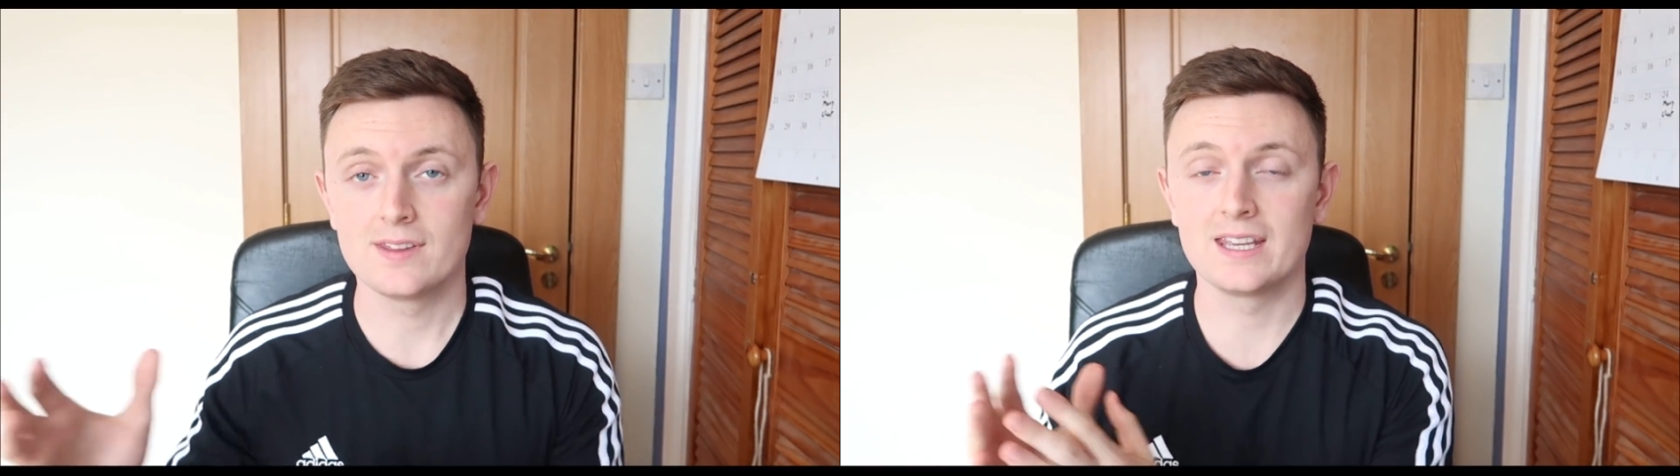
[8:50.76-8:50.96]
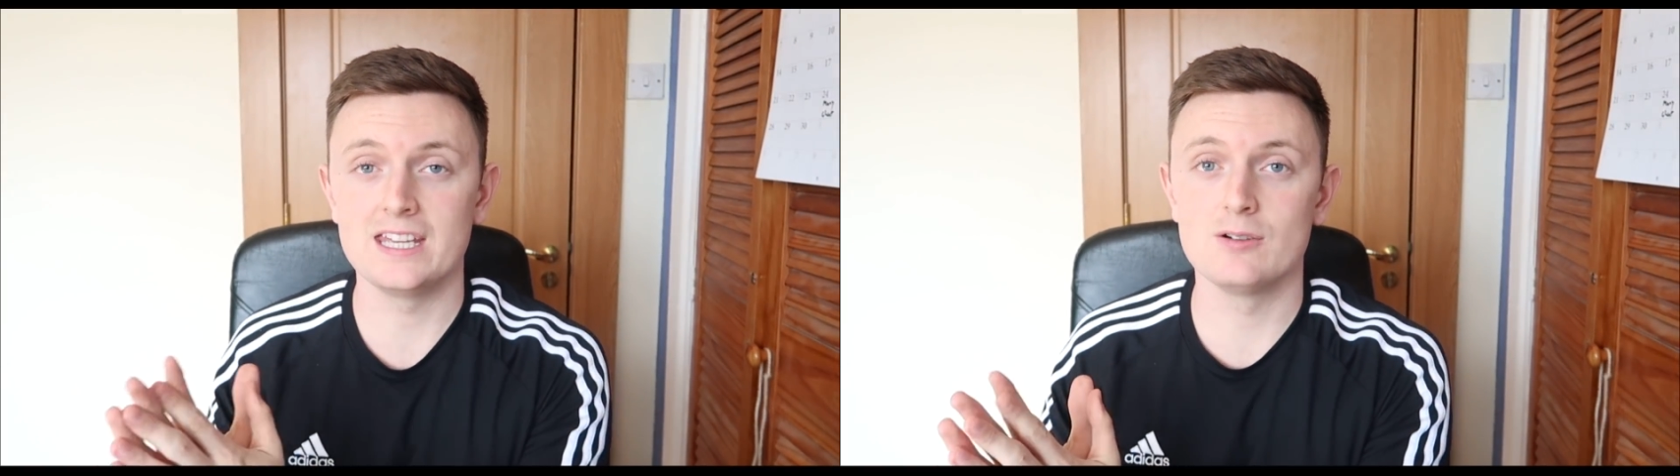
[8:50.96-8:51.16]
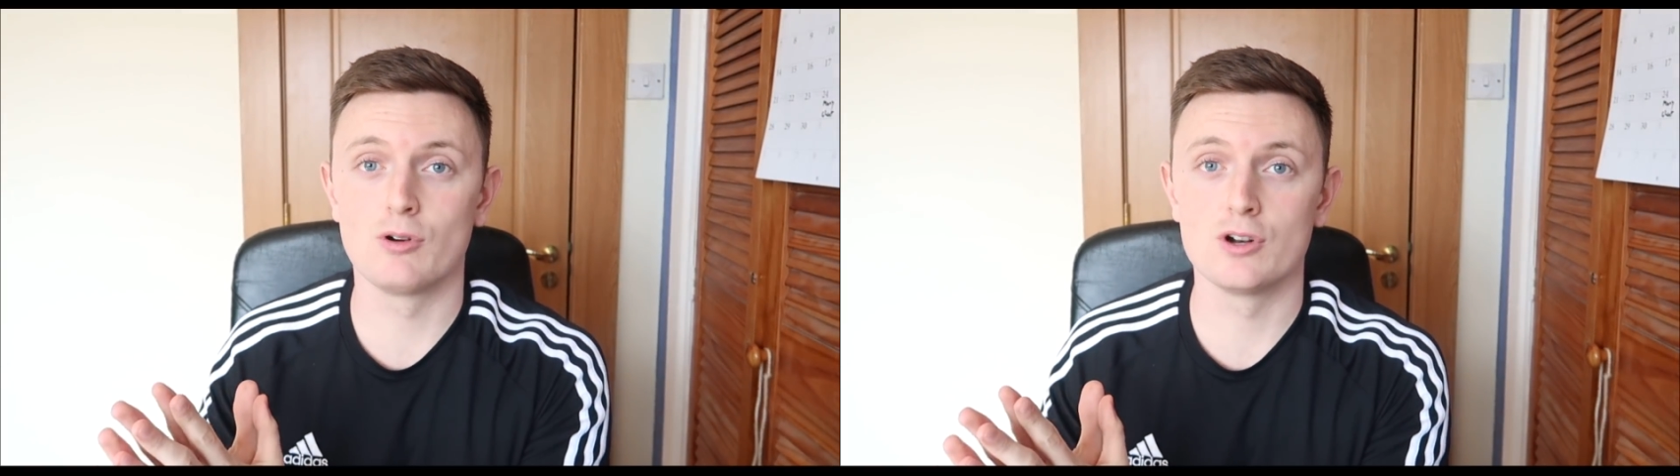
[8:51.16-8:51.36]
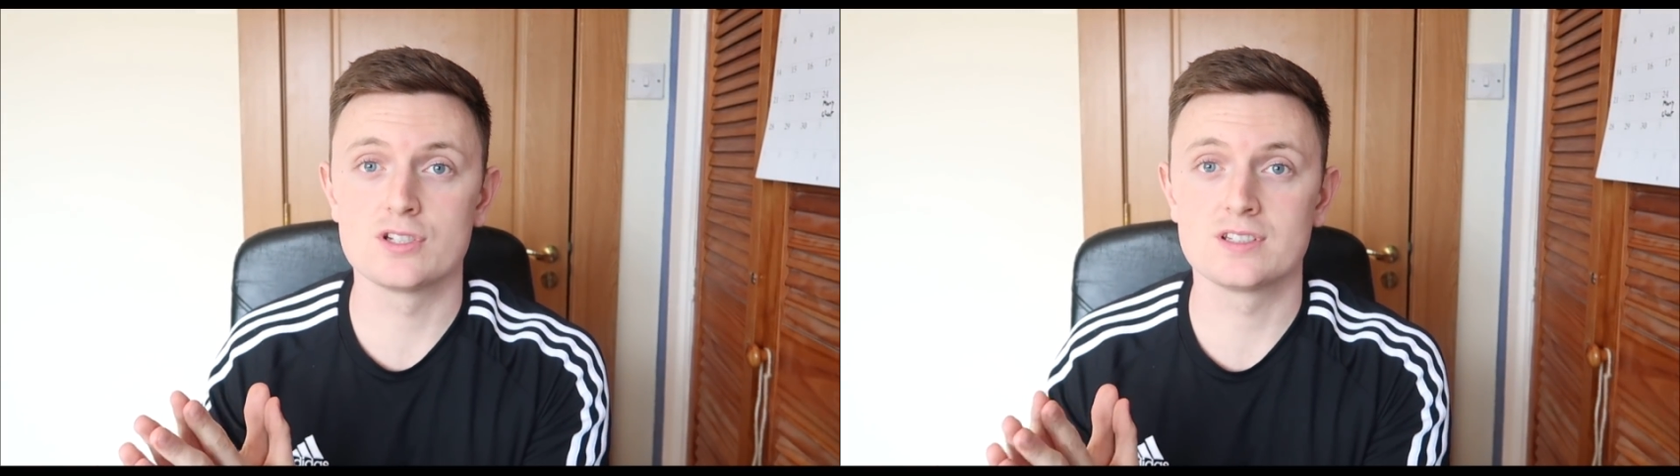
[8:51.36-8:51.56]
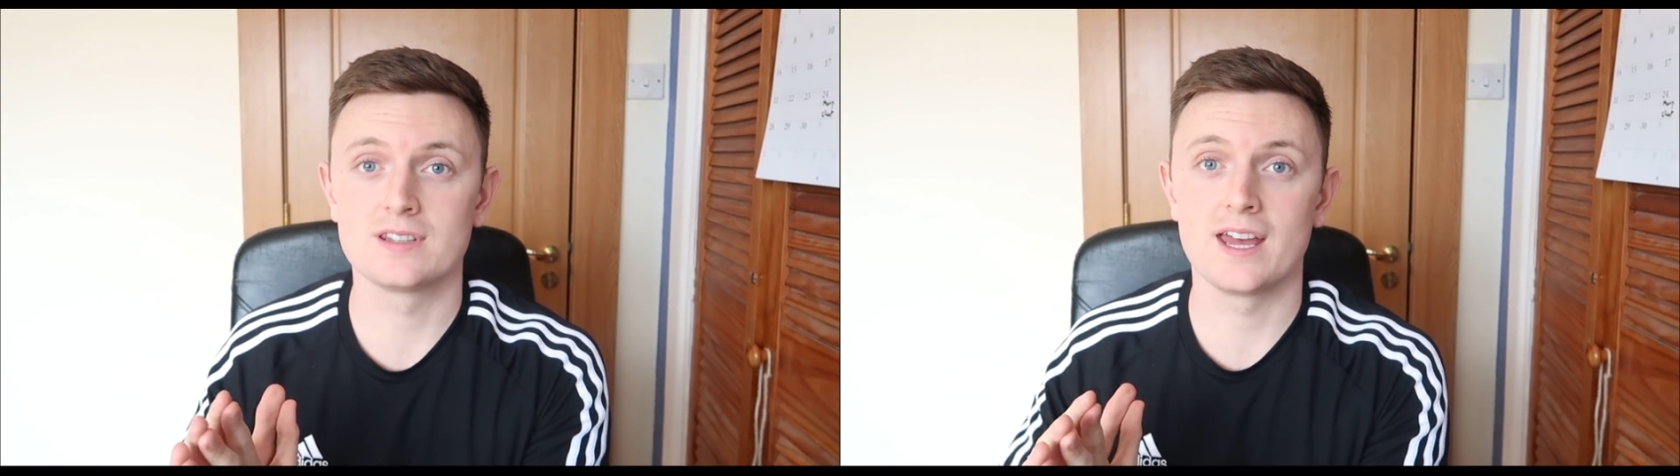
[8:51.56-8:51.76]
the
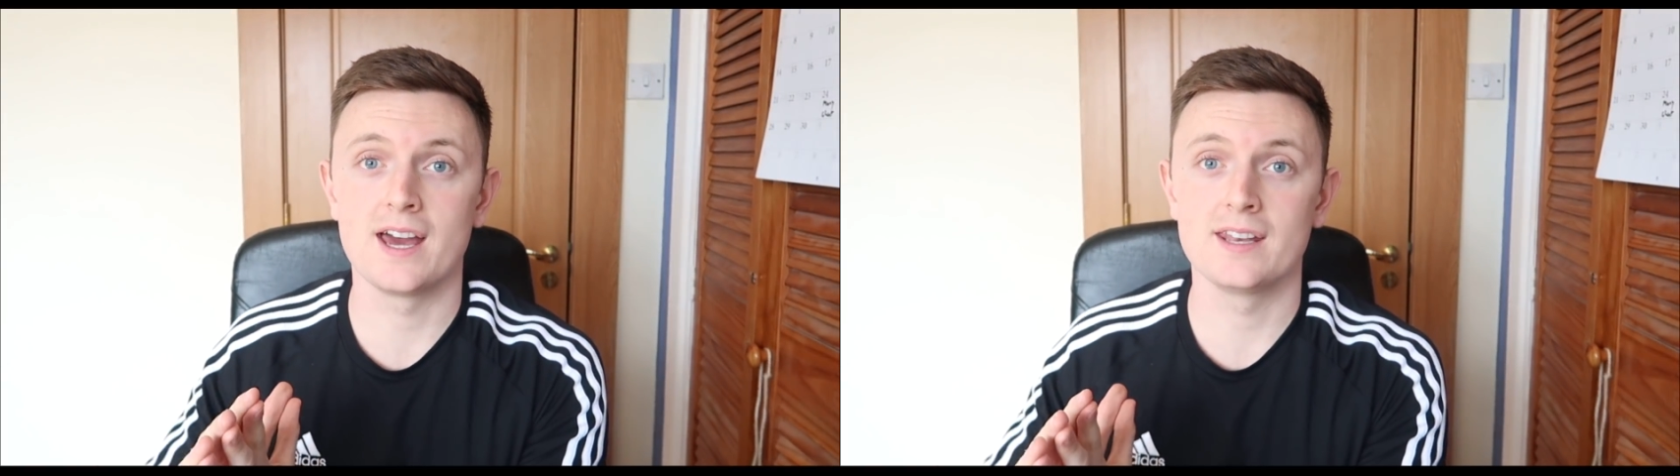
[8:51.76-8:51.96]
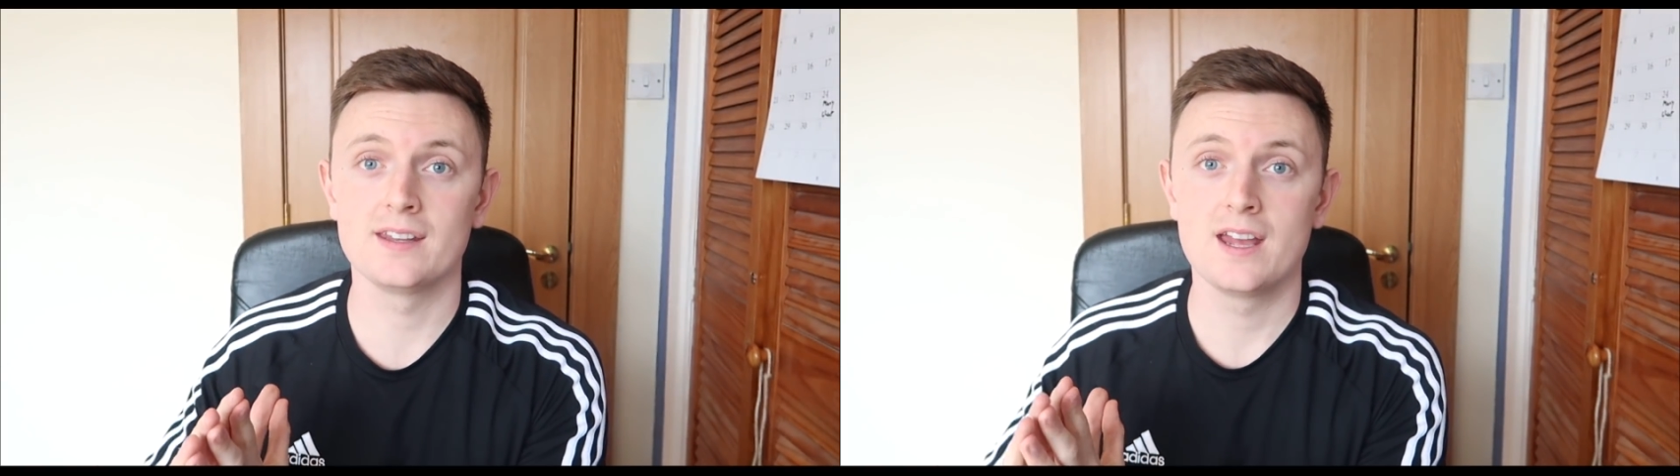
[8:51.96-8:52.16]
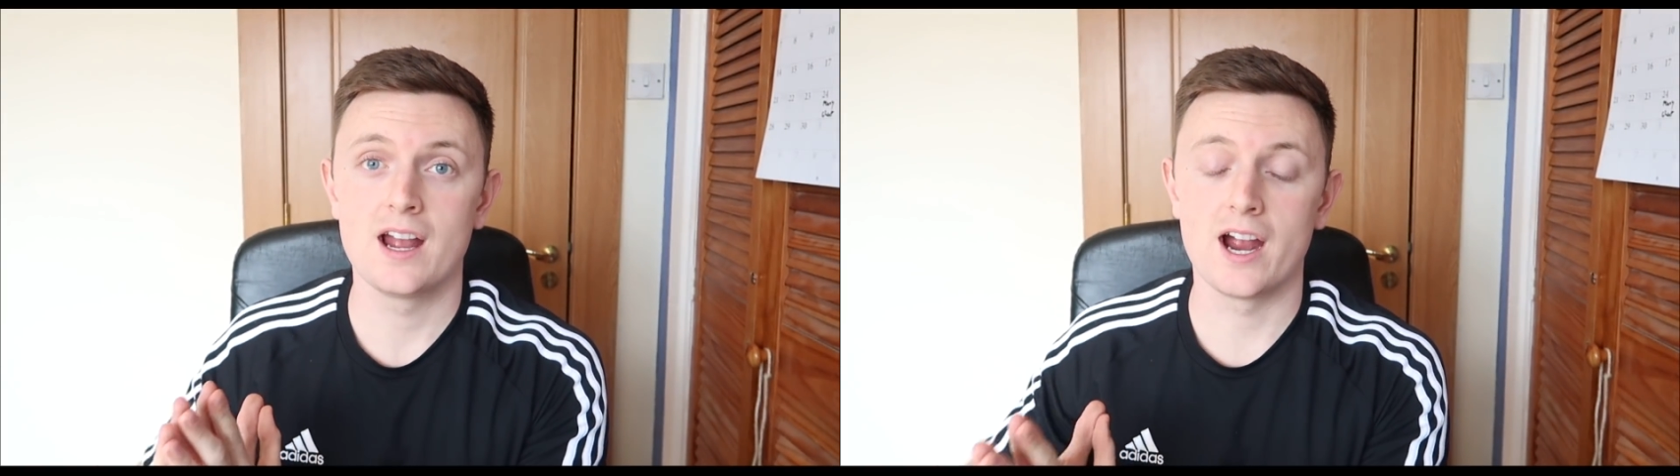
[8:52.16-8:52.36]
keywords that